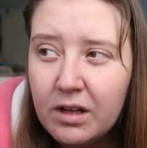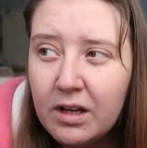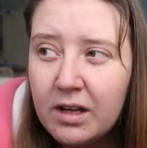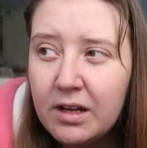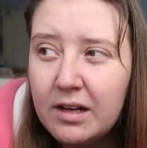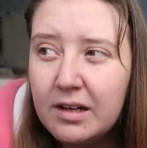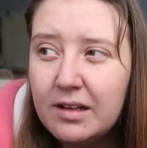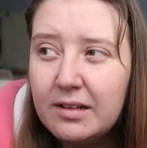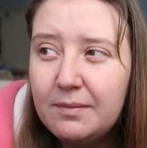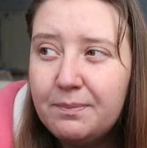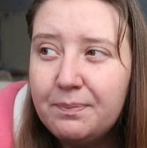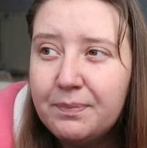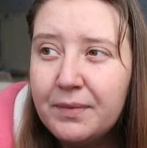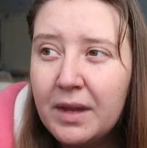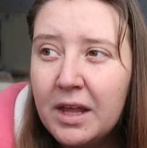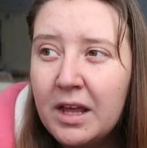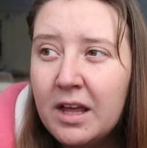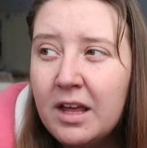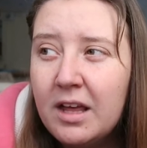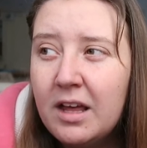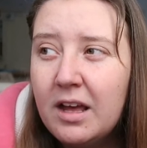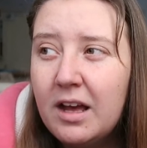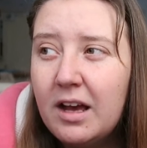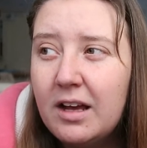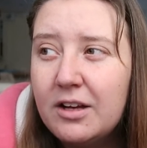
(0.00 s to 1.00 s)
Um,
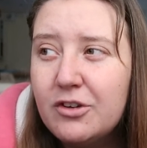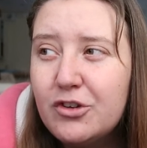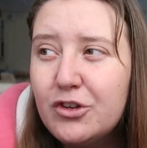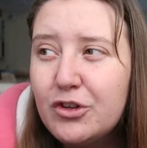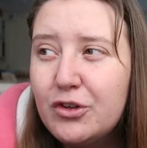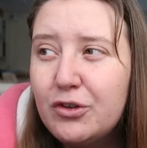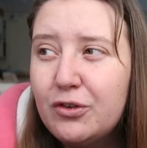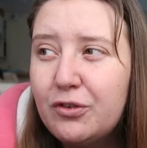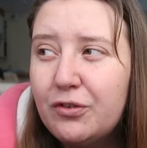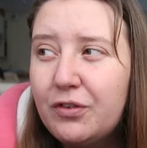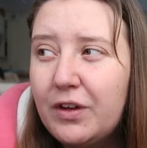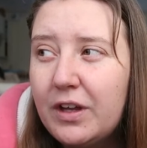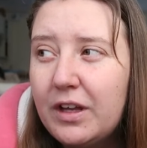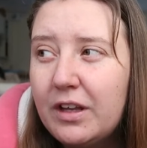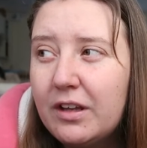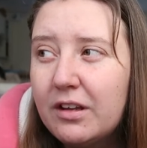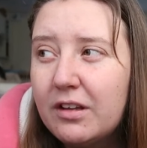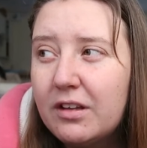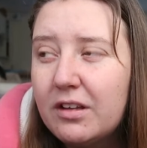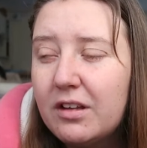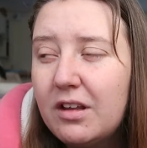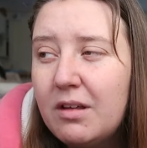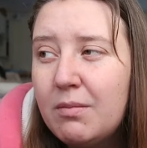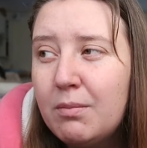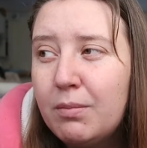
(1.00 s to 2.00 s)
I do
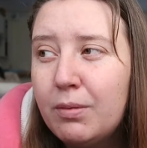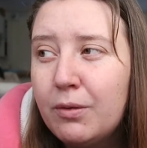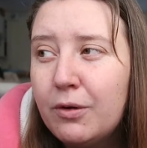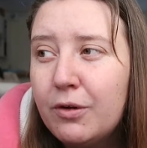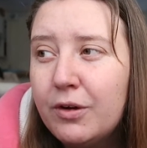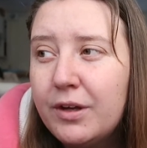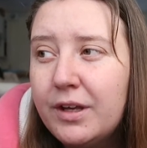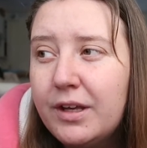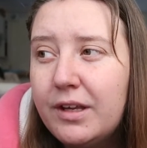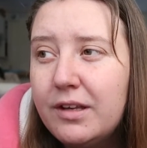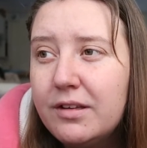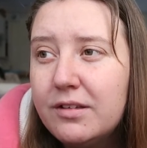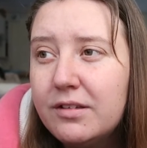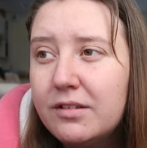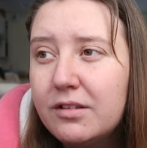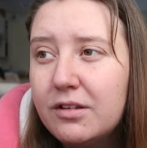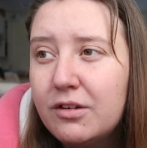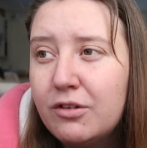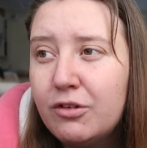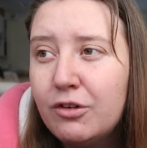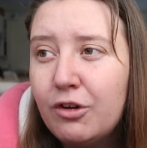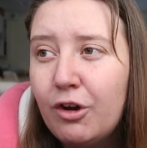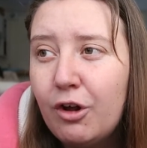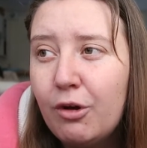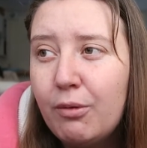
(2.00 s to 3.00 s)
think
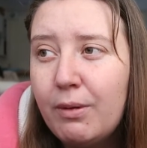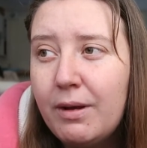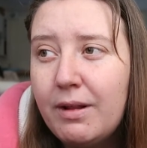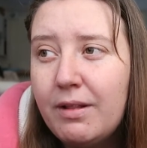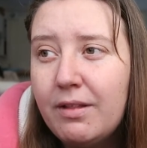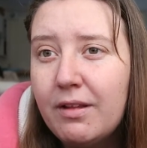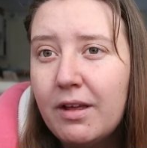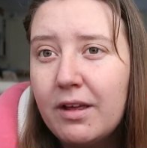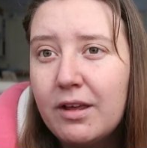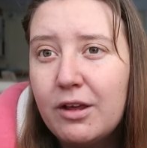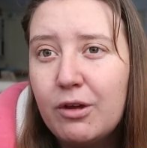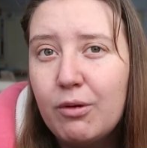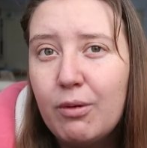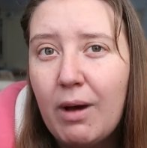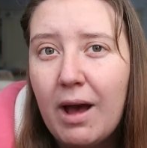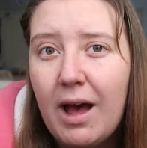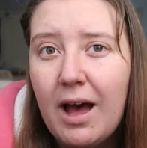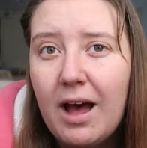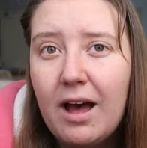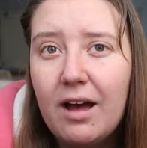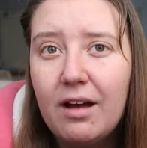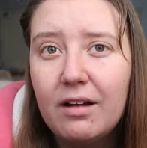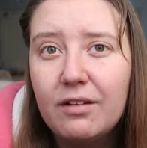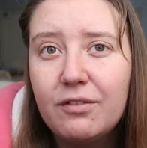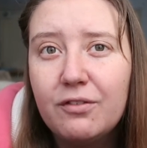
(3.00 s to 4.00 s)
employees knowing that you
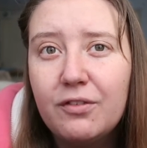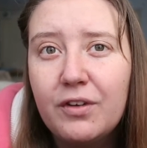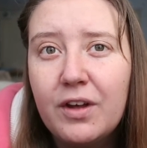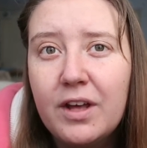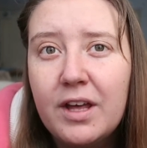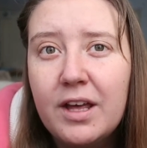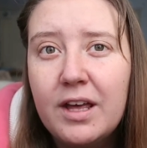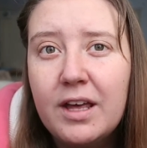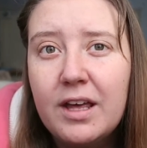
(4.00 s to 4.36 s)
have